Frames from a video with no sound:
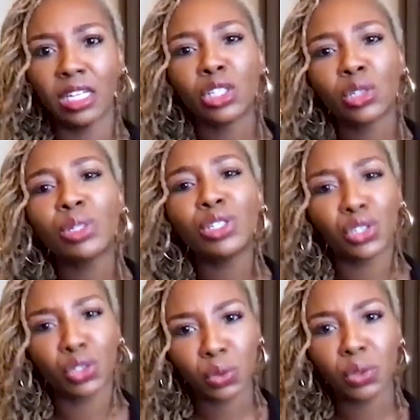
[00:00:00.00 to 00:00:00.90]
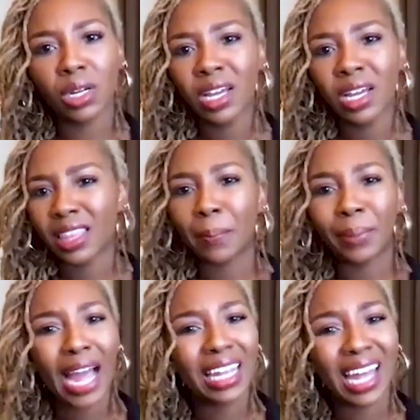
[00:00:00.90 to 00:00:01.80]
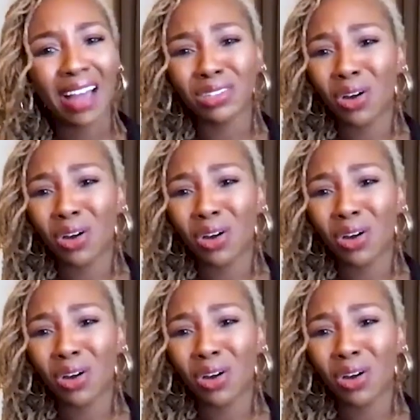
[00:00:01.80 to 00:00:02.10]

to ensure that Black lives